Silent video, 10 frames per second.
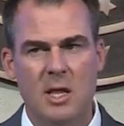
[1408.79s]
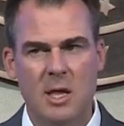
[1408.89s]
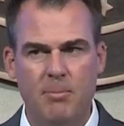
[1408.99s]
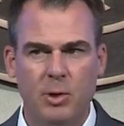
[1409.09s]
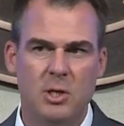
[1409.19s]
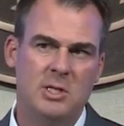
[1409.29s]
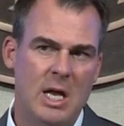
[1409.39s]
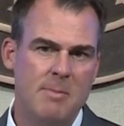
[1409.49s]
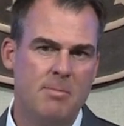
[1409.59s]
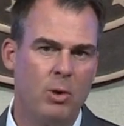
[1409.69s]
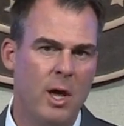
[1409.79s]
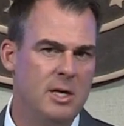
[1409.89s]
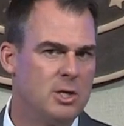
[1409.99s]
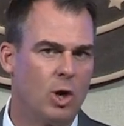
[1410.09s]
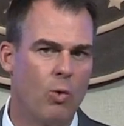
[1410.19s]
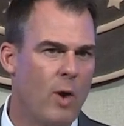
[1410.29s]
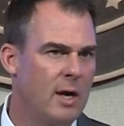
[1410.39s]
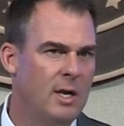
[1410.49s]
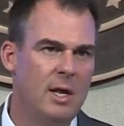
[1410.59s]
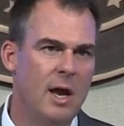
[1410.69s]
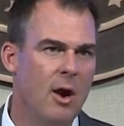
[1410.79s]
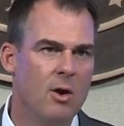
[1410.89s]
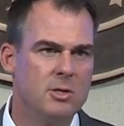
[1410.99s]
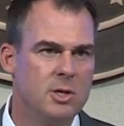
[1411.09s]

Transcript: then put the team in place to correct any error.